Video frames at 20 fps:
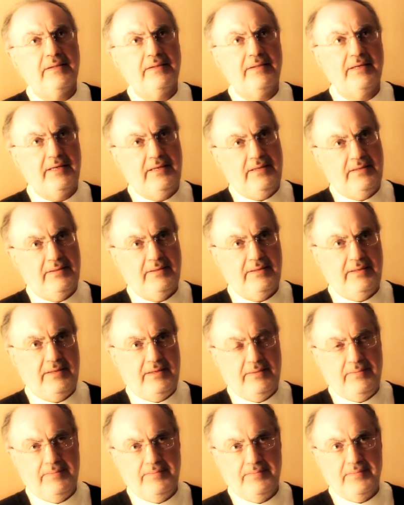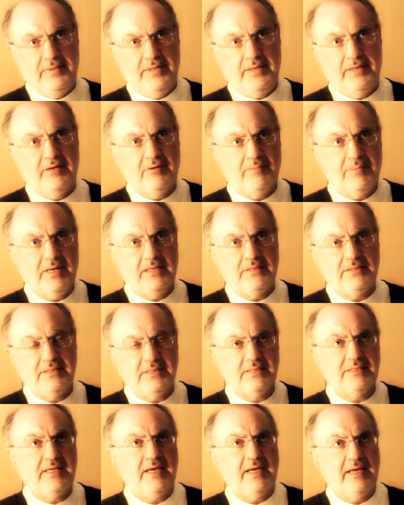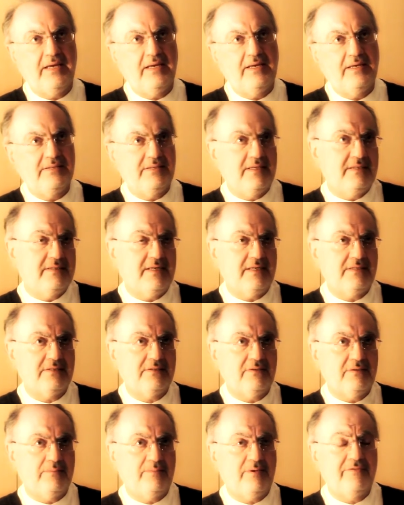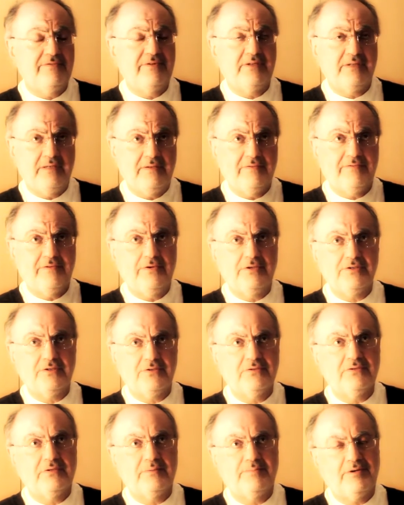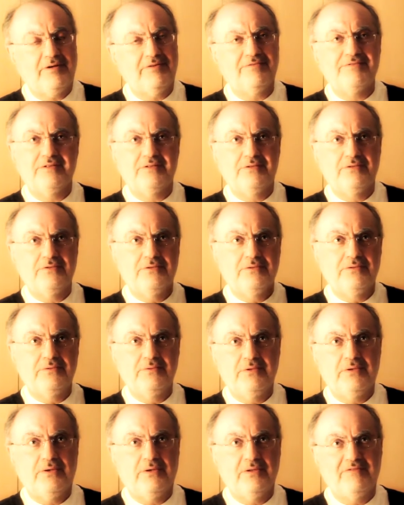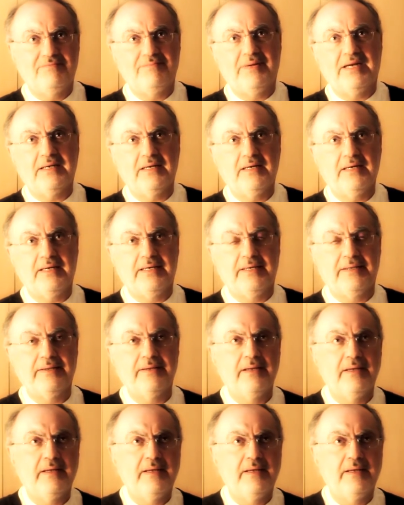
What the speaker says: the command say is addressed to the Prophet, and of course through the Prophet to all of mankind.